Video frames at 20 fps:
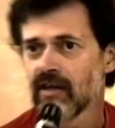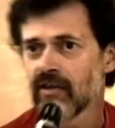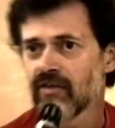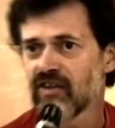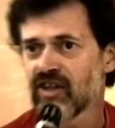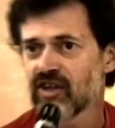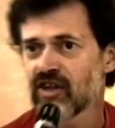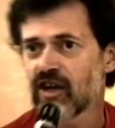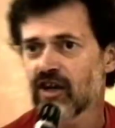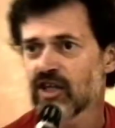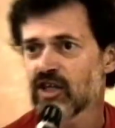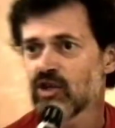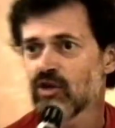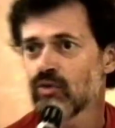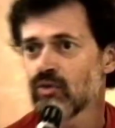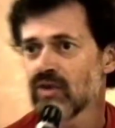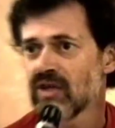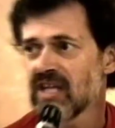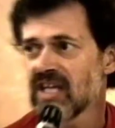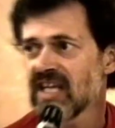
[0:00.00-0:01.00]
that are
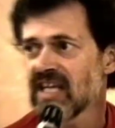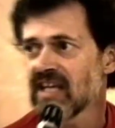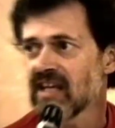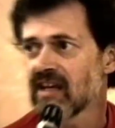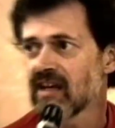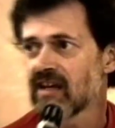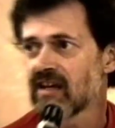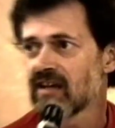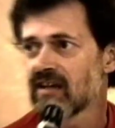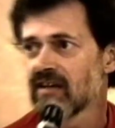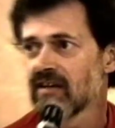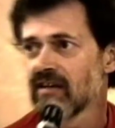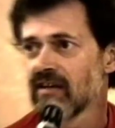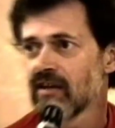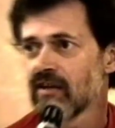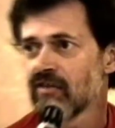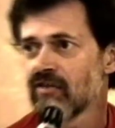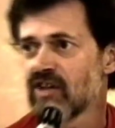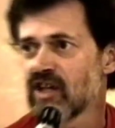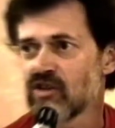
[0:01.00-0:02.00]
unique,
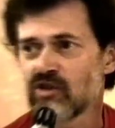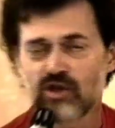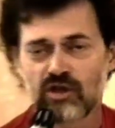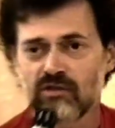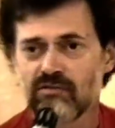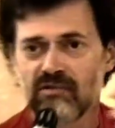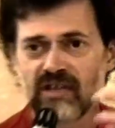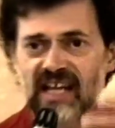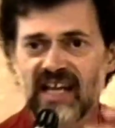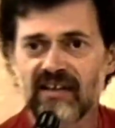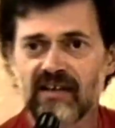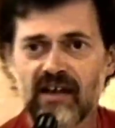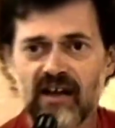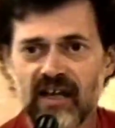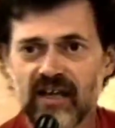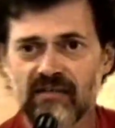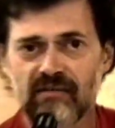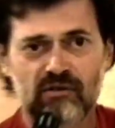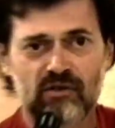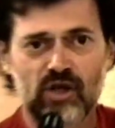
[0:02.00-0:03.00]
that
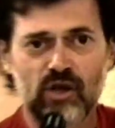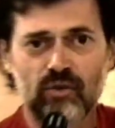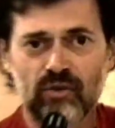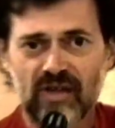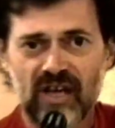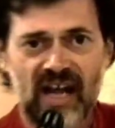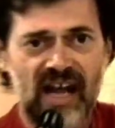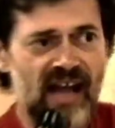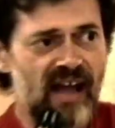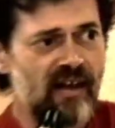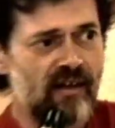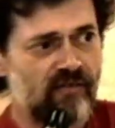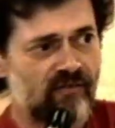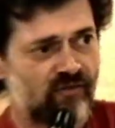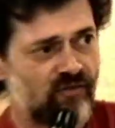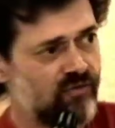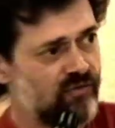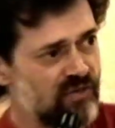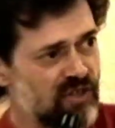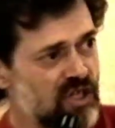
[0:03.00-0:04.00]
don't
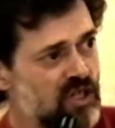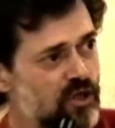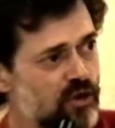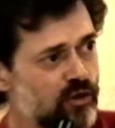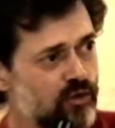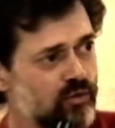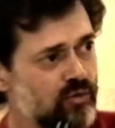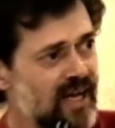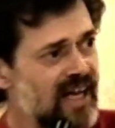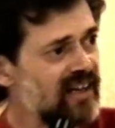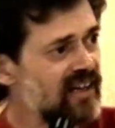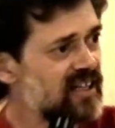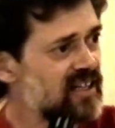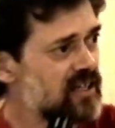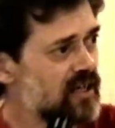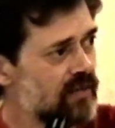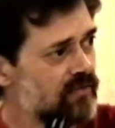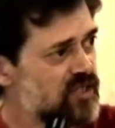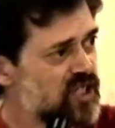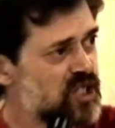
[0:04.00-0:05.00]
have near
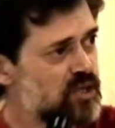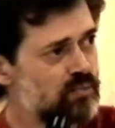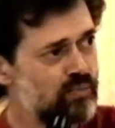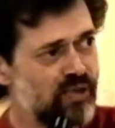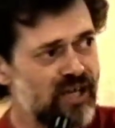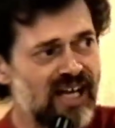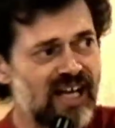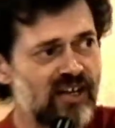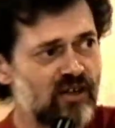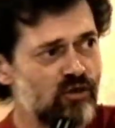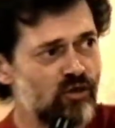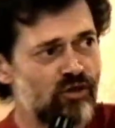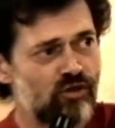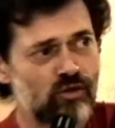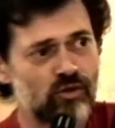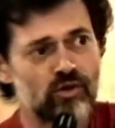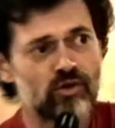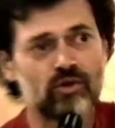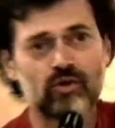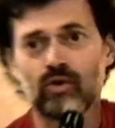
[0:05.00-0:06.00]
relatives spread
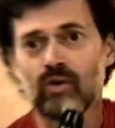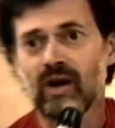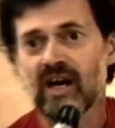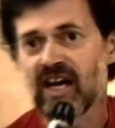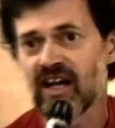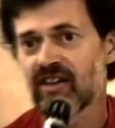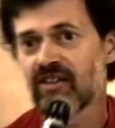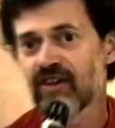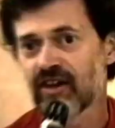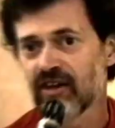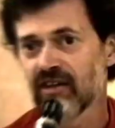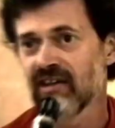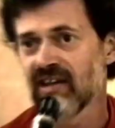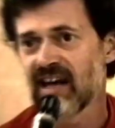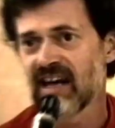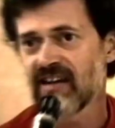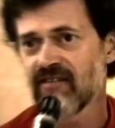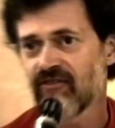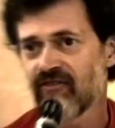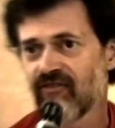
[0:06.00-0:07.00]
through other
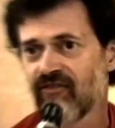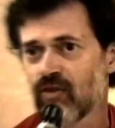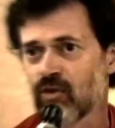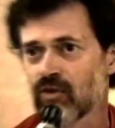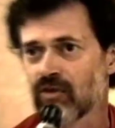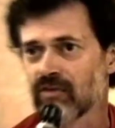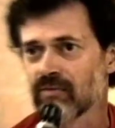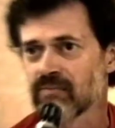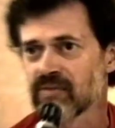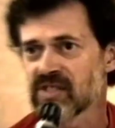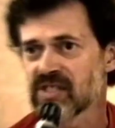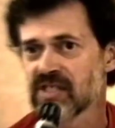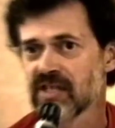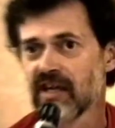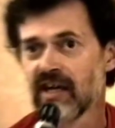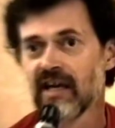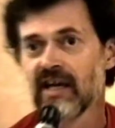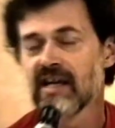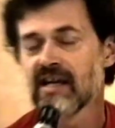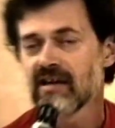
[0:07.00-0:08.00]
life forms.
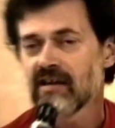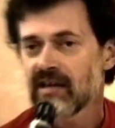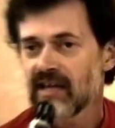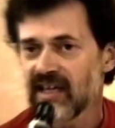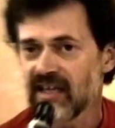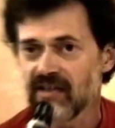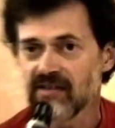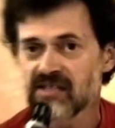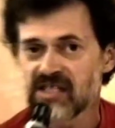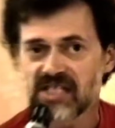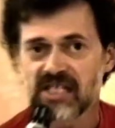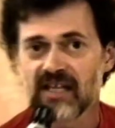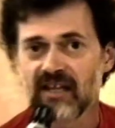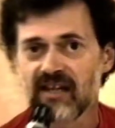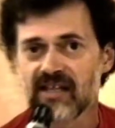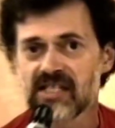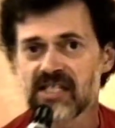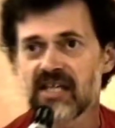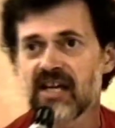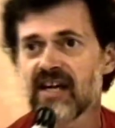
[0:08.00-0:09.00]
In
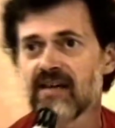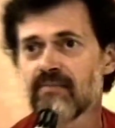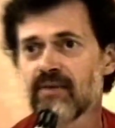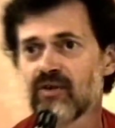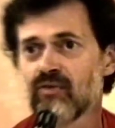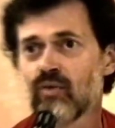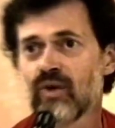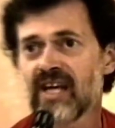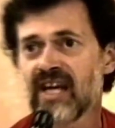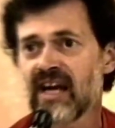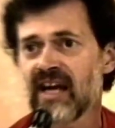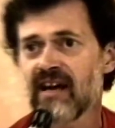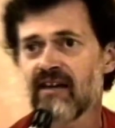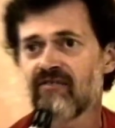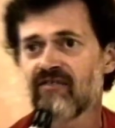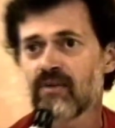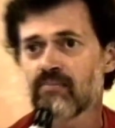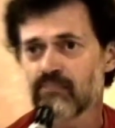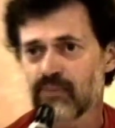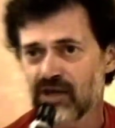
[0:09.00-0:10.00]
psilocybin, we
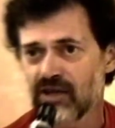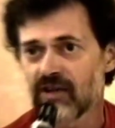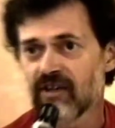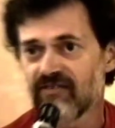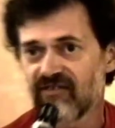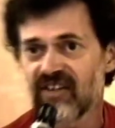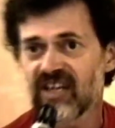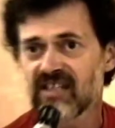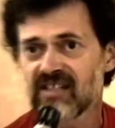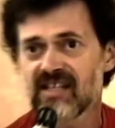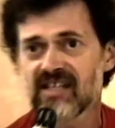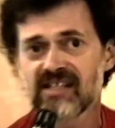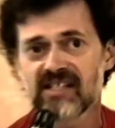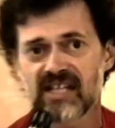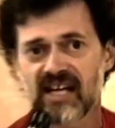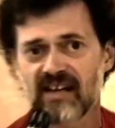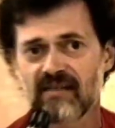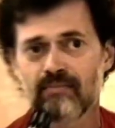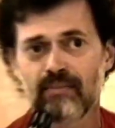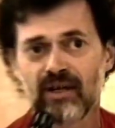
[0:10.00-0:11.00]
have a perfect
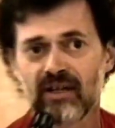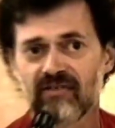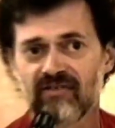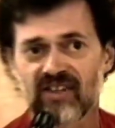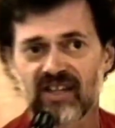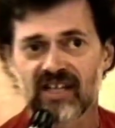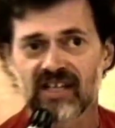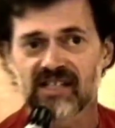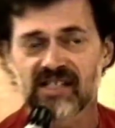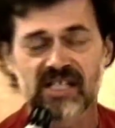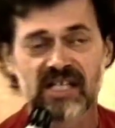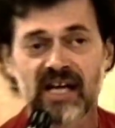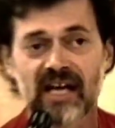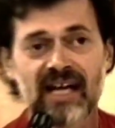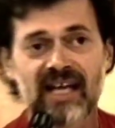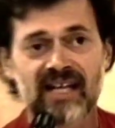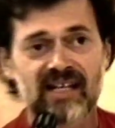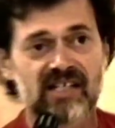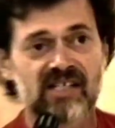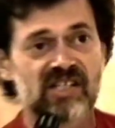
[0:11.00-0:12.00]
example of this.
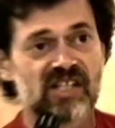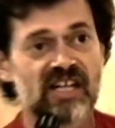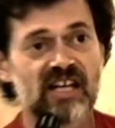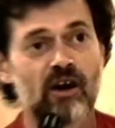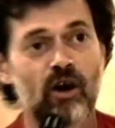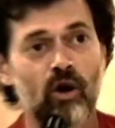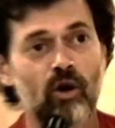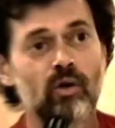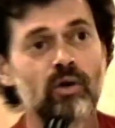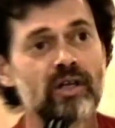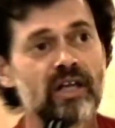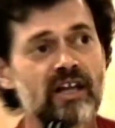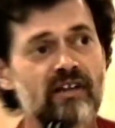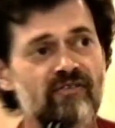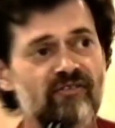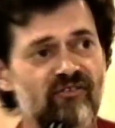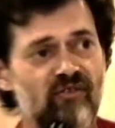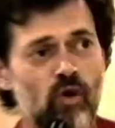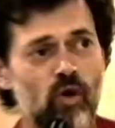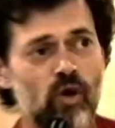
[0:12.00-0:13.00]
It is the only
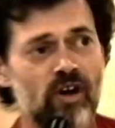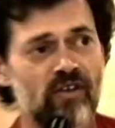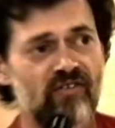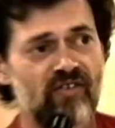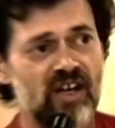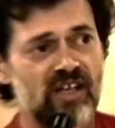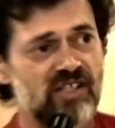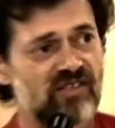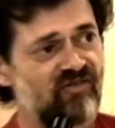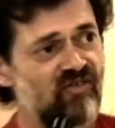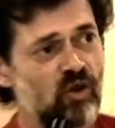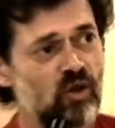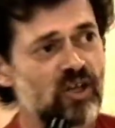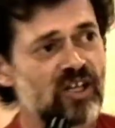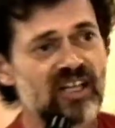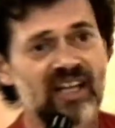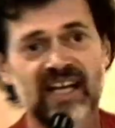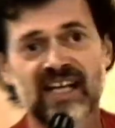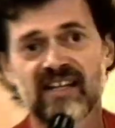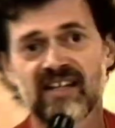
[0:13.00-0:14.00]

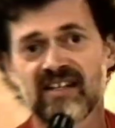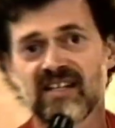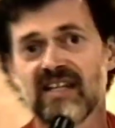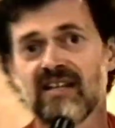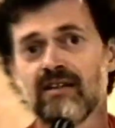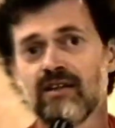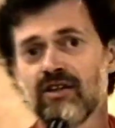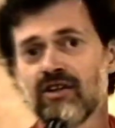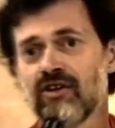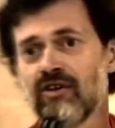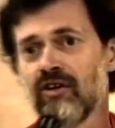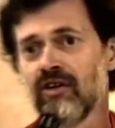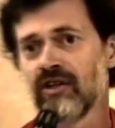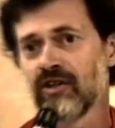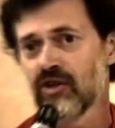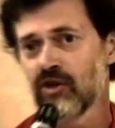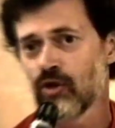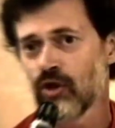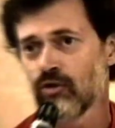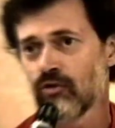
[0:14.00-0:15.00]
4-phosphorylated indole
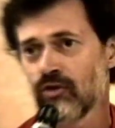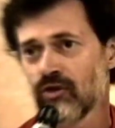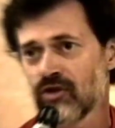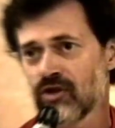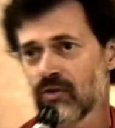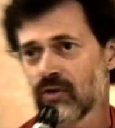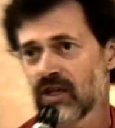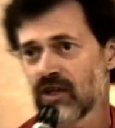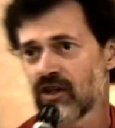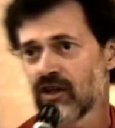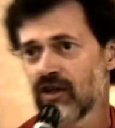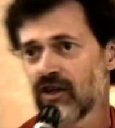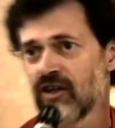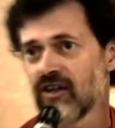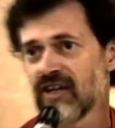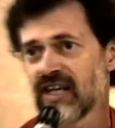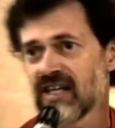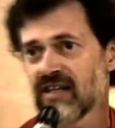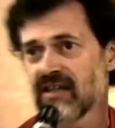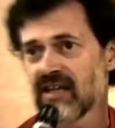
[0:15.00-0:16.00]
known to
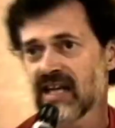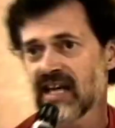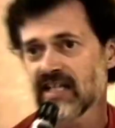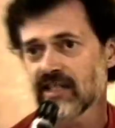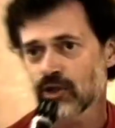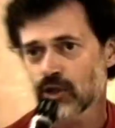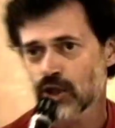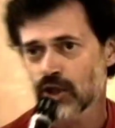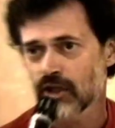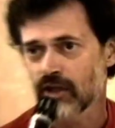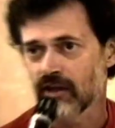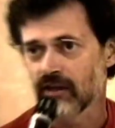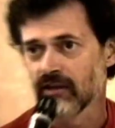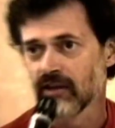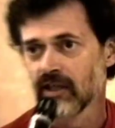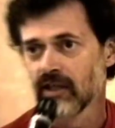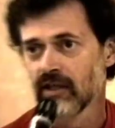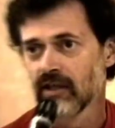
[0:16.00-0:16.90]
occur in nature.